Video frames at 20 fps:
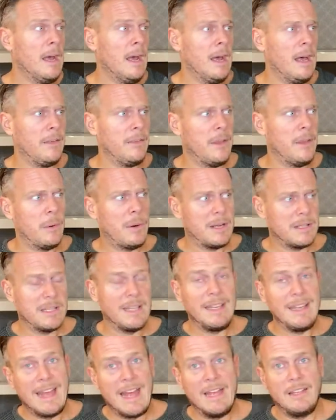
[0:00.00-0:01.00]
And they were
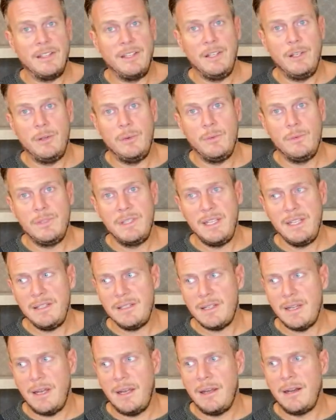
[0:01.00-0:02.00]
asking, can you
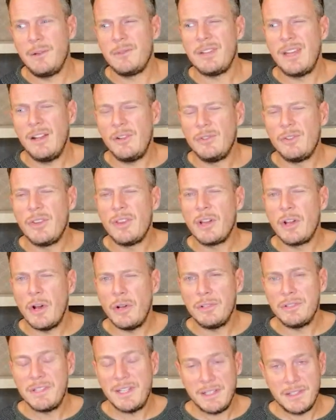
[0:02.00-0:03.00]
teach it? And I was like, under the
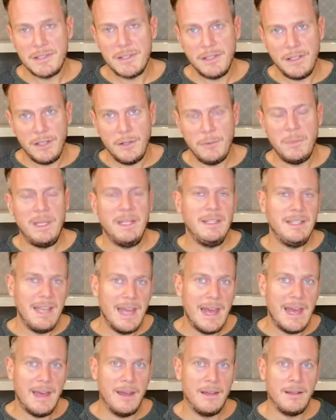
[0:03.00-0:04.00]
context that you mean,
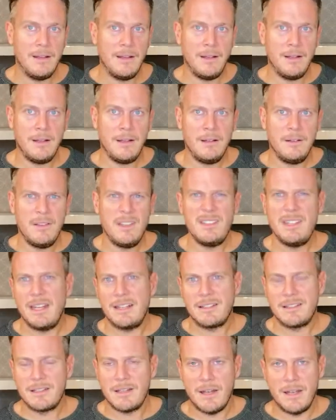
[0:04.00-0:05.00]
yeah. There's
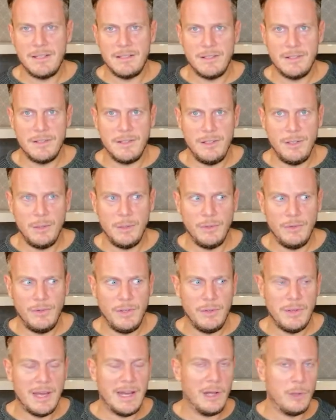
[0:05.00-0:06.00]
exercises that you can
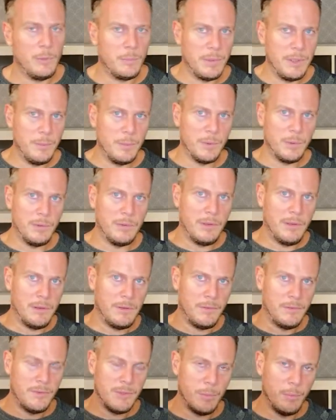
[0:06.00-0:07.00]
do that help people
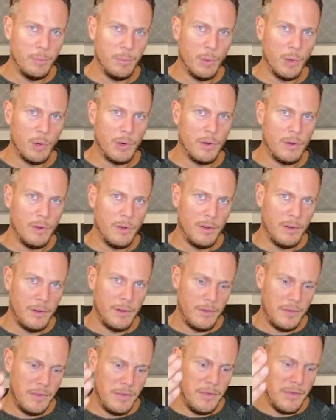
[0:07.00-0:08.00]
to put
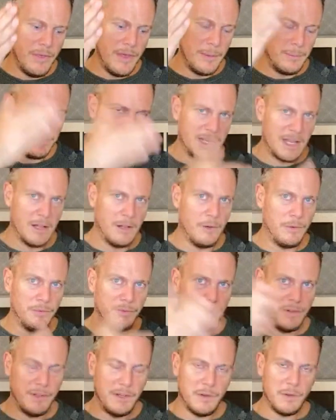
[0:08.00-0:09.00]

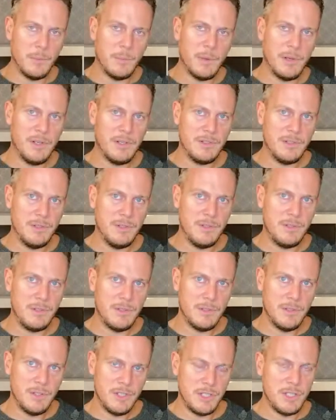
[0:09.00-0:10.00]
themselves in the other person's
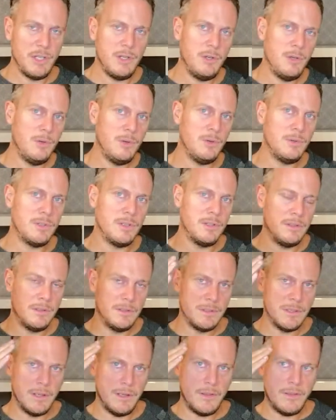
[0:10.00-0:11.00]
shoes and
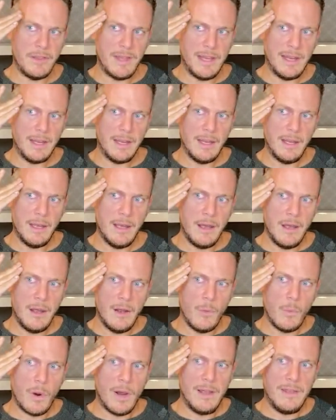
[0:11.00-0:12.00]
to think
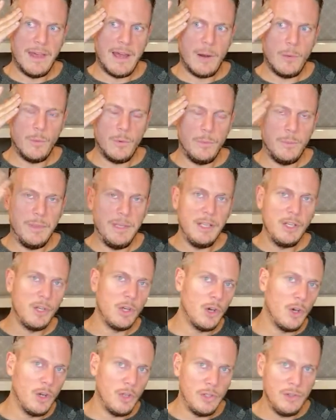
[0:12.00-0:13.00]
why that would be
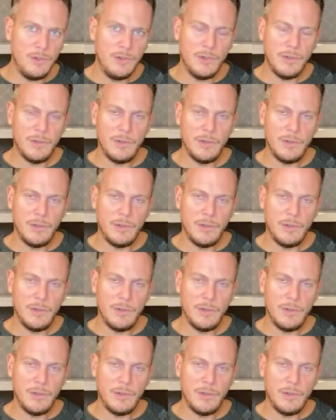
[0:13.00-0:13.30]
good,